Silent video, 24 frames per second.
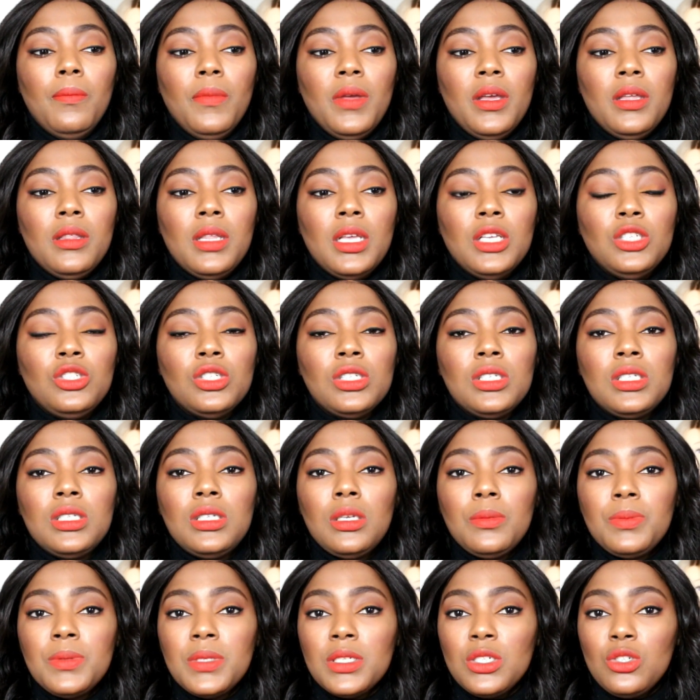and then just
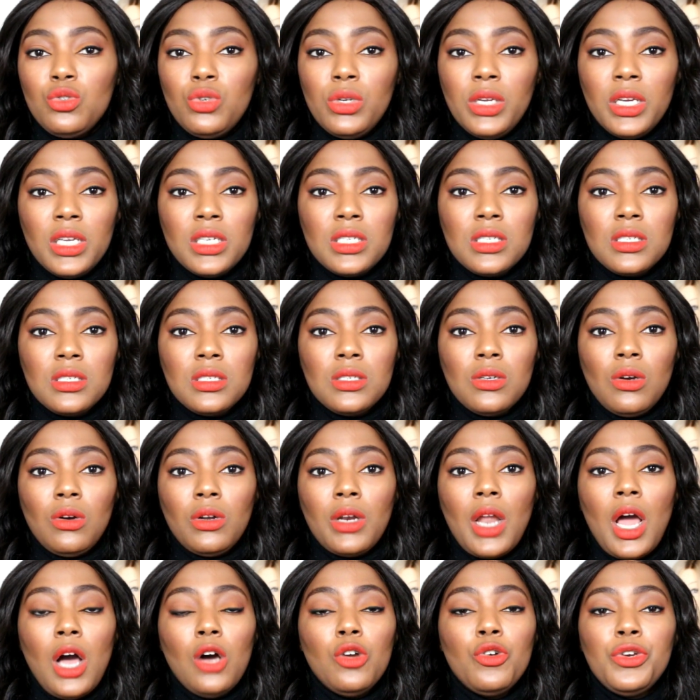tips and tricks on
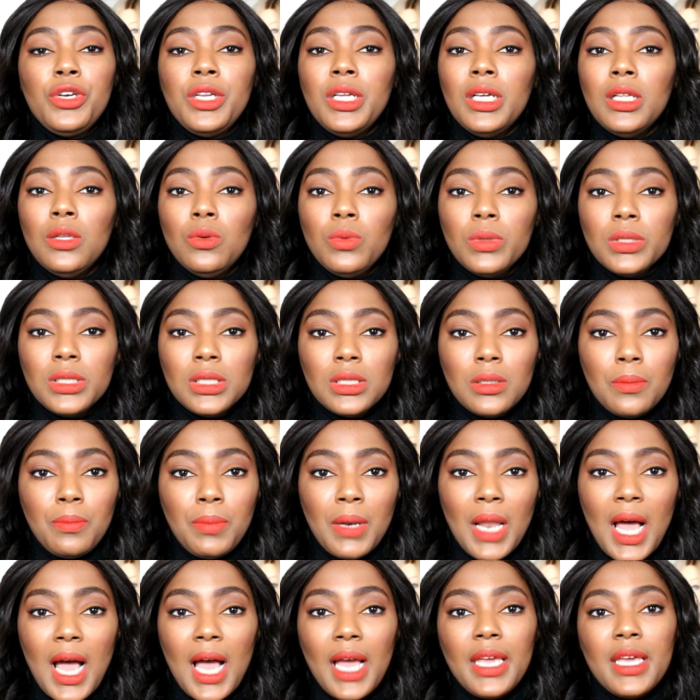how to deal with
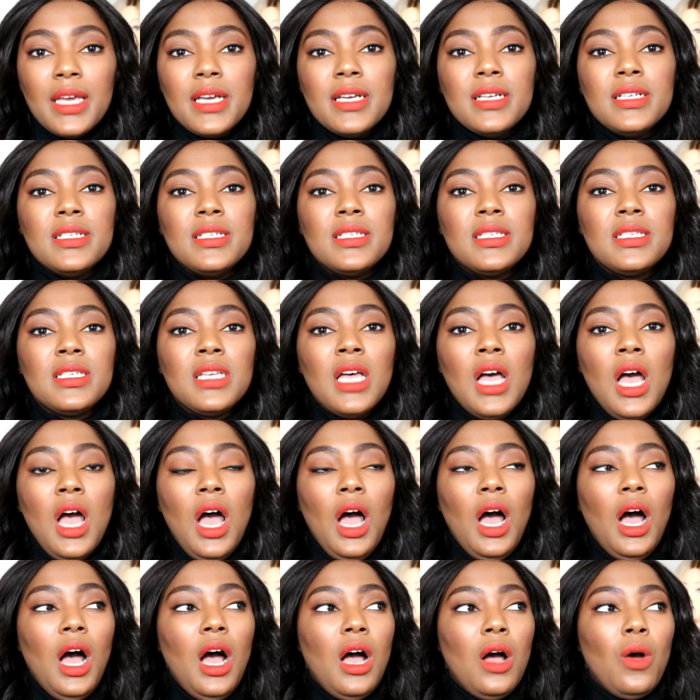suppliers,
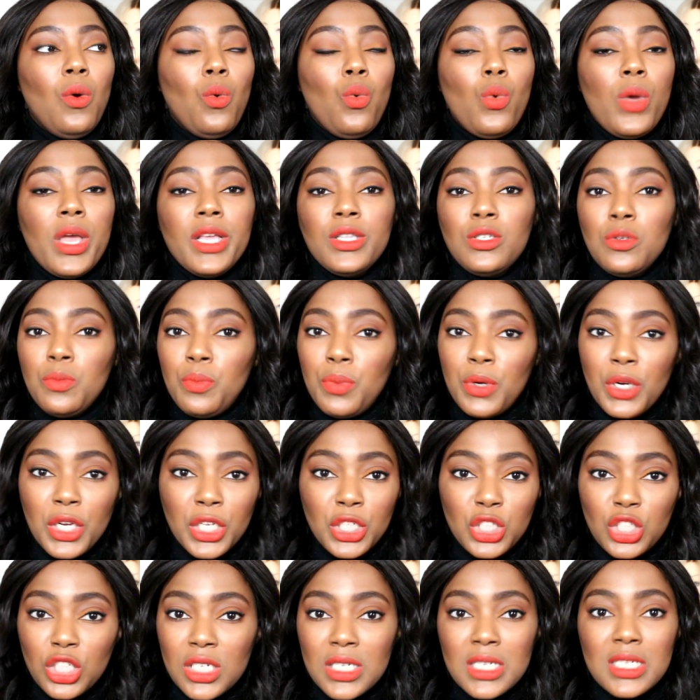where to
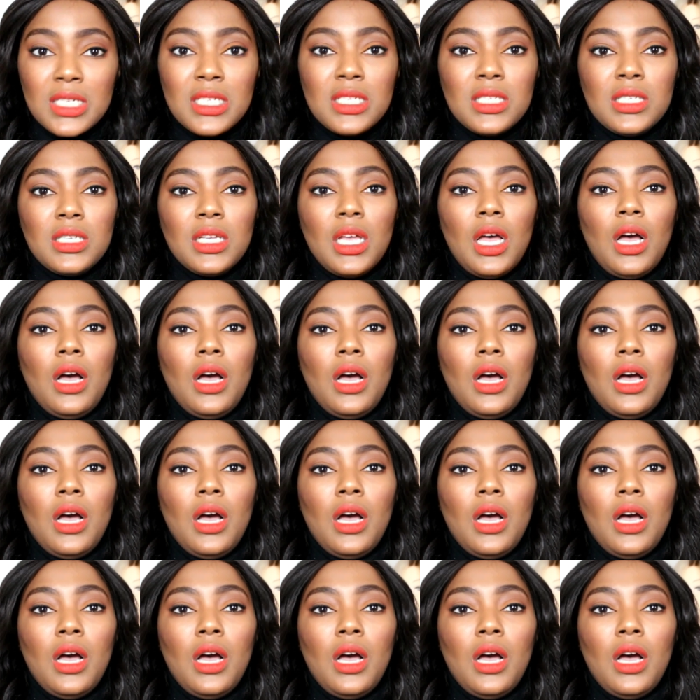purchase,